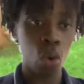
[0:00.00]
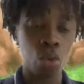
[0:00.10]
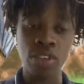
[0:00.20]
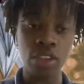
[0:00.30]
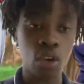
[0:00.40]
we
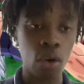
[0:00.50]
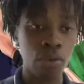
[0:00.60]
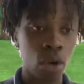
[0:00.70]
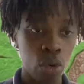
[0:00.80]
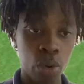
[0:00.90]
started off
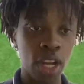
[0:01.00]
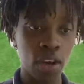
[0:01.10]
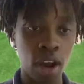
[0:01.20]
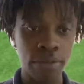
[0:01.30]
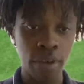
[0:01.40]
really
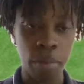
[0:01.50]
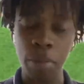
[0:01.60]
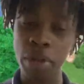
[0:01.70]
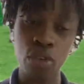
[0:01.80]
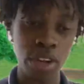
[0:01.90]
rough. I'm a
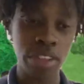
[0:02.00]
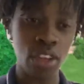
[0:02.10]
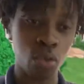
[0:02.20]
bit rusty as